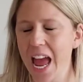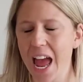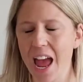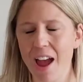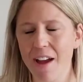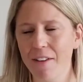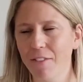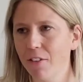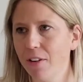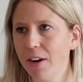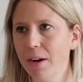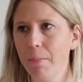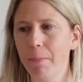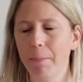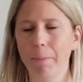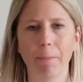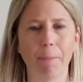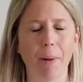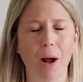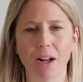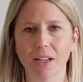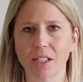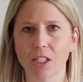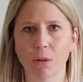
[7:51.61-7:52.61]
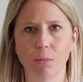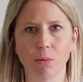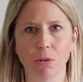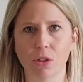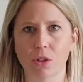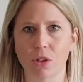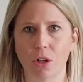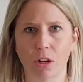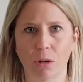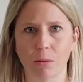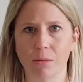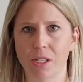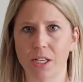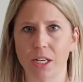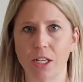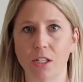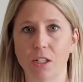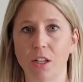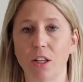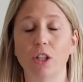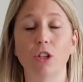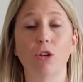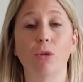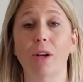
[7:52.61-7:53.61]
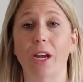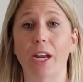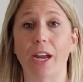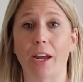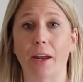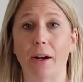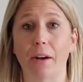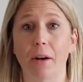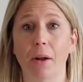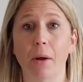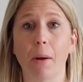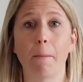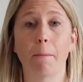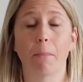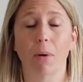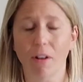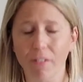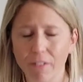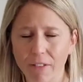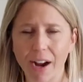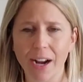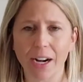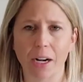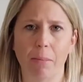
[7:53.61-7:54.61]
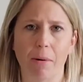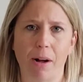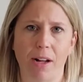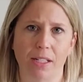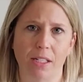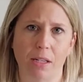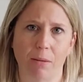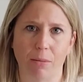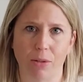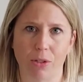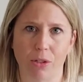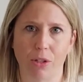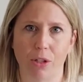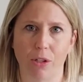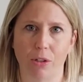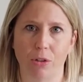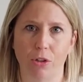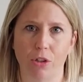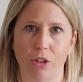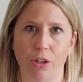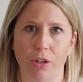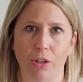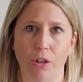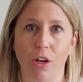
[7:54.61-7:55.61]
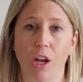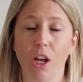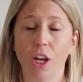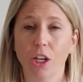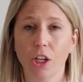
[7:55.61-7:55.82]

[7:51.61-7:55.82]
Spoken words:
every possible circumstance that you can, provide a possible solution.